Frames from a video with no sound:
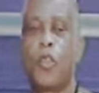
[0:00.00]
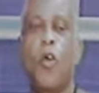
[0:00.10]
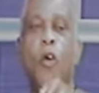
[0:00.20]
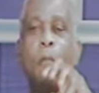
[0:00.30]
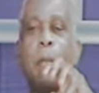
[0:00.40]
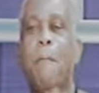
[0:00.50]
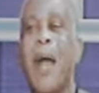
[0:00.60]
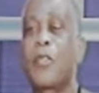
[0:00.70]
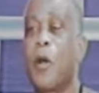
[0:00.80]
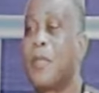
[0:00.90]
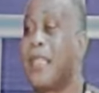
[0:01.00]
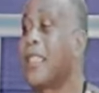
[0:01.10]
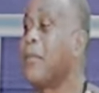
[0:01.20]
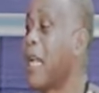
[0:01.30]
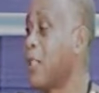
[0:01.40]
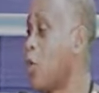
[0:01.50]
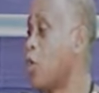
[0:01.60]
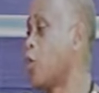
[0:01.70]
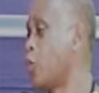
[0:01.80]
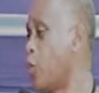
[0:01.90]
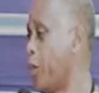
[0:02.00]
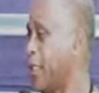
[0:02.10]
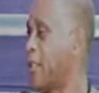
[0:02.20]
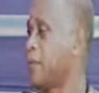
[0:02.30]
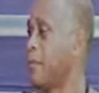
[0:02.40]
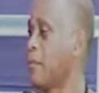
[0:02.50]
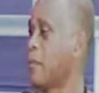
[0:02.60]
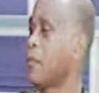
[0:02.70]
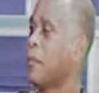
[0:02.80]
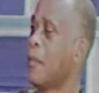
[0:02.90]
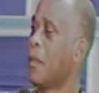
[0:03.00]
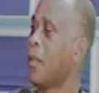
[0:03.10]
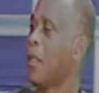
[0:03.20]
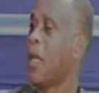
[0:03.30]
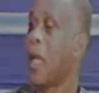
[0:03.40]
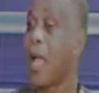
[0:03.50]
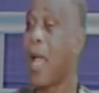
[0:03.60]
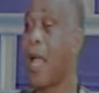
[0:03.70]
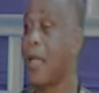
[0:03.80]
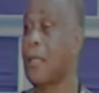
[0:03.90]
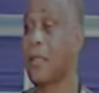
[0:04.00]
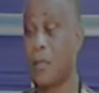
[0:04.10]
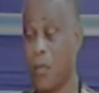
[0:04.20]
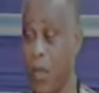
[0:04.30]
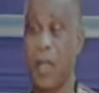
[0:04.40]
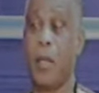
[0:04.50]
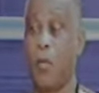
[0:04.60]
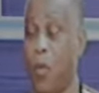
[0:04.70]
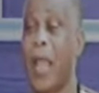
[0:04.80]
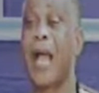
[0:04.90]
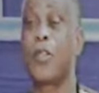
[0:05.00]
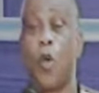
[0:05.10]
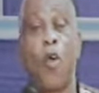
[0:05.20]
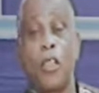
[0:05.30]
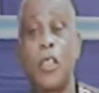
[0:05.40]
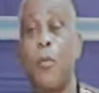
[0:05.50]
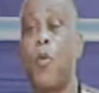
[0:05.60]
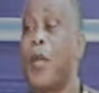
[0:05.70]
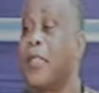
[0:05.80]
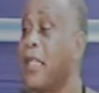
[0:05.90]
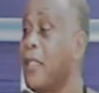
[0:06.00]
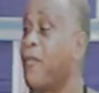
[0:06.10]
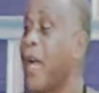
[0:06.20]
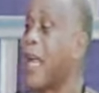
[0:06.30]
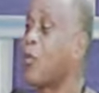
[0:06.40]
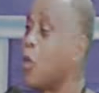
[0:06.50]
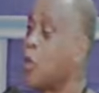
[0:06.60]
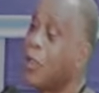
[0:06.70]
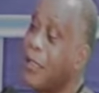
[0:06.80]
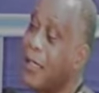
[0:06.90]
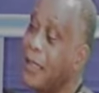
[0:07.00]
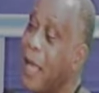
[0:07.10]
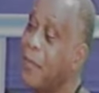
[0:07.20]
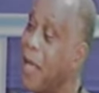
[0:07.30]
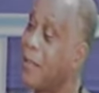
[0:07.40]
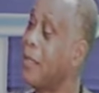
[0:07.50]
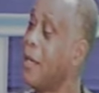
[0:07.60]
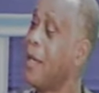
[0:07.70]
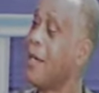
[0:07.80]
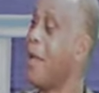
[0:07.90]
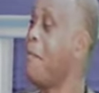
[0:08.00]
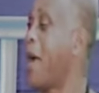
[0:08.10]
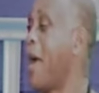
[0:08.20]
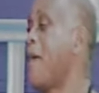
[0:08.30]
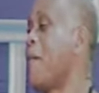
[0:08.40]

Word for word: to be part of the team that is going to do it. And we, we had to contribute. We did. In fact, that was the time that NEMA